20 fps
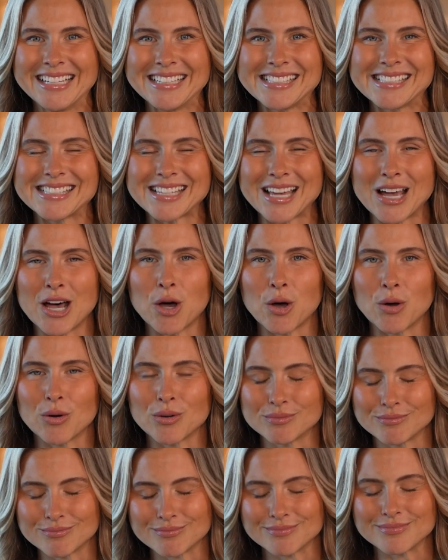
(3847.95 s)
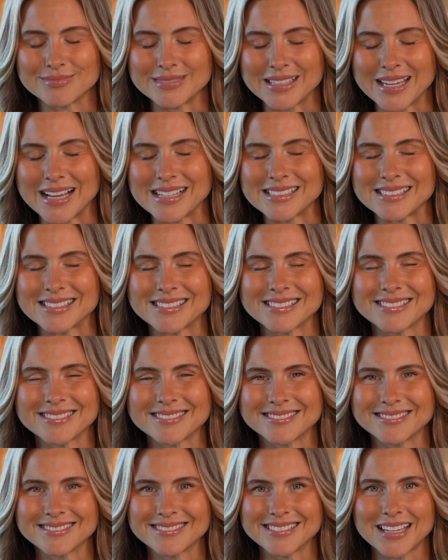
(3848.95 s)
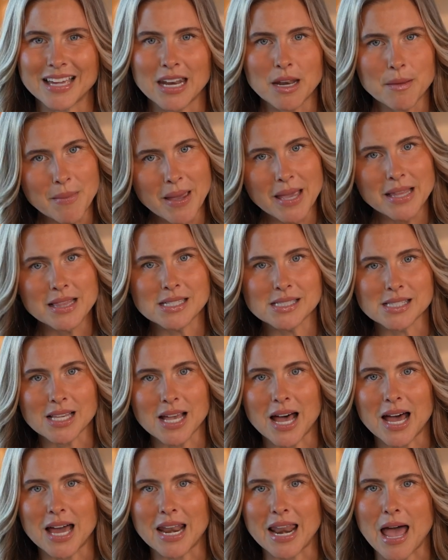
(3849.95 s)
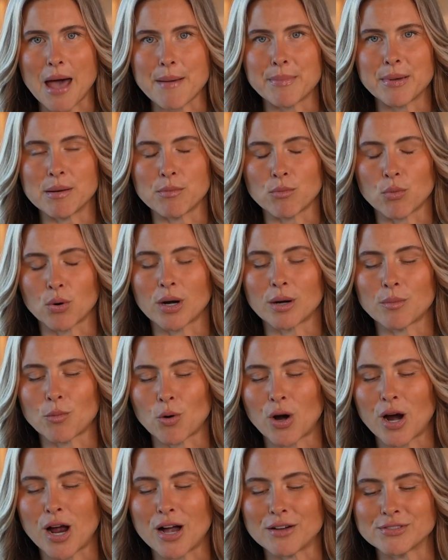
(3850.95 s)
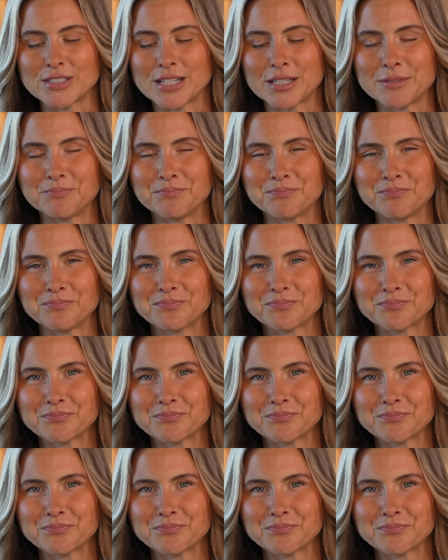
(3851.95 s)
So yes, gonna make this a hot habit more and more often.